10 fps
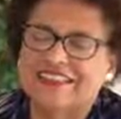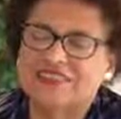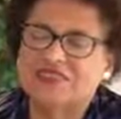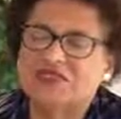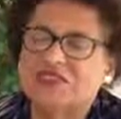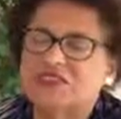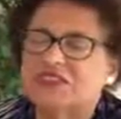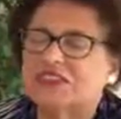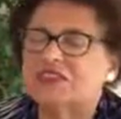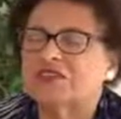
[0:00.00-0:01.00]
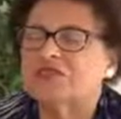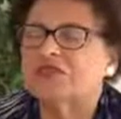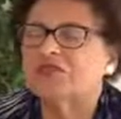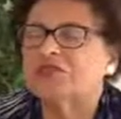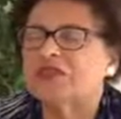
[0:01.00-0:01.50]
We focus on the
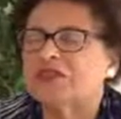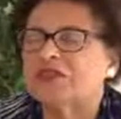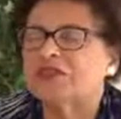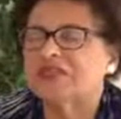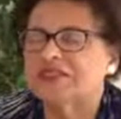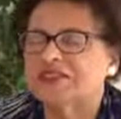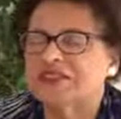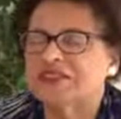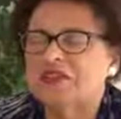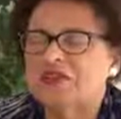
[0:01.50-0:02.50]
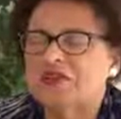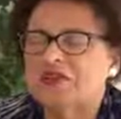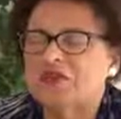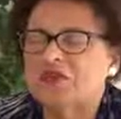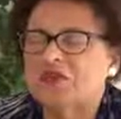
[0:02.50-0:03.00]
12 powers that
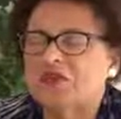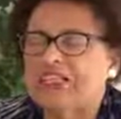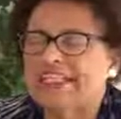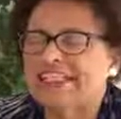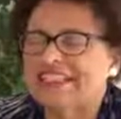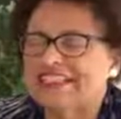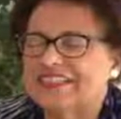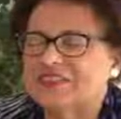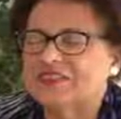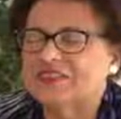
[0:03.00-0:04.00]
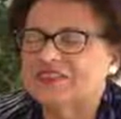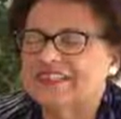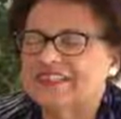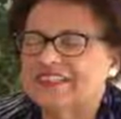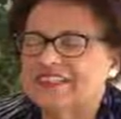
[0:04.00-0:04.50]
we have
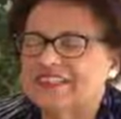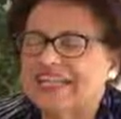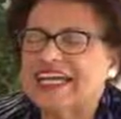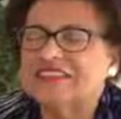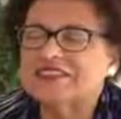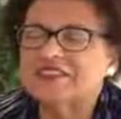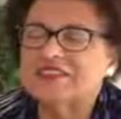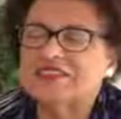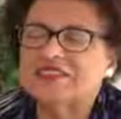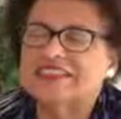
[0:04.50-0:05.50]
active